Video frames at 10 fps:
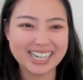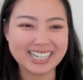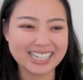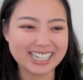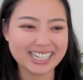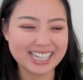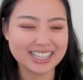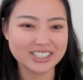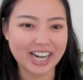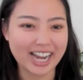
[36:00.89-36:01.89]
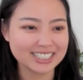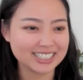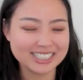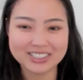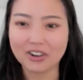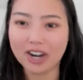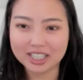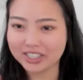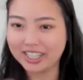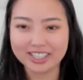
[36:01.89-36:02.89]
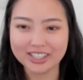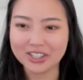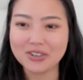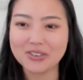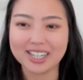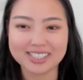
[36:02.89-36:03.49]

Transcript: in the chat, or actually in the Q&A